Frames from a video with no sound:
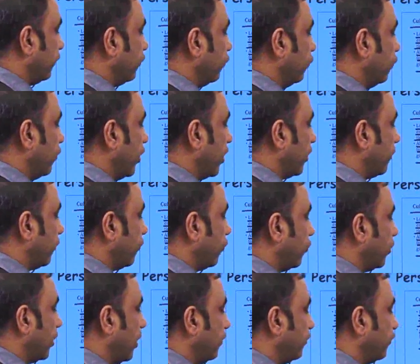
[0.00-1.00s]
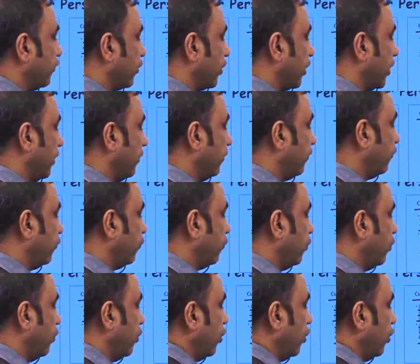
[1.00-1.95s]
to what programs or games to